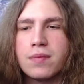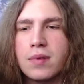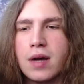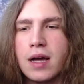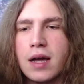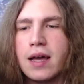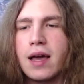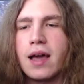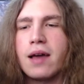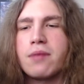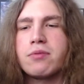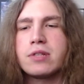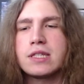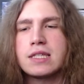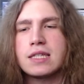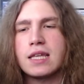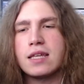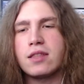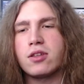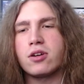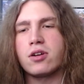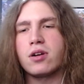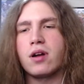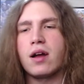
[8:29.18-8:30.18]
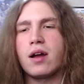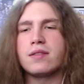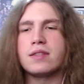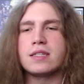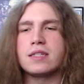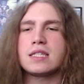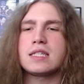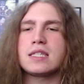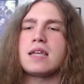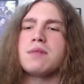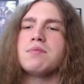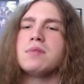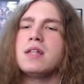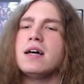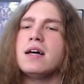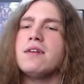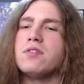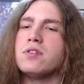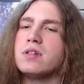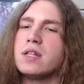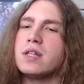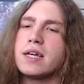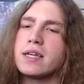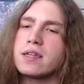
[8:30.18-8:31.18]
I, I would say they're on the same
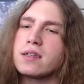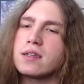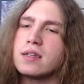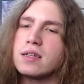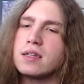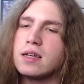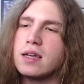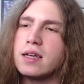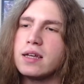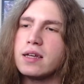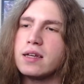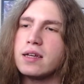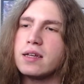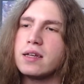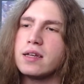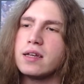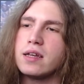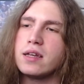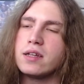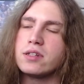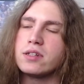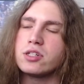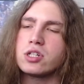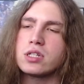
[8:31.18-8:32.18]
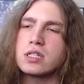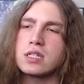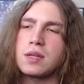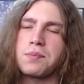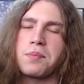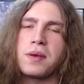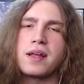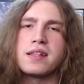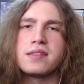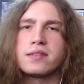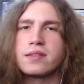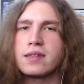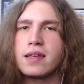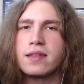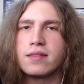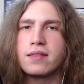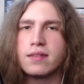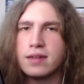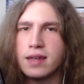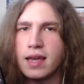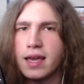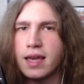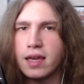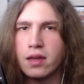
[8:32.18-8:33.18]
level. Like it, it, it just depends on the
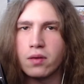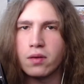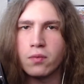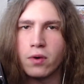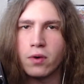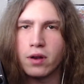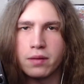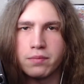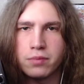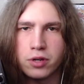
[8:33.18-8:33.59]
day and what I'm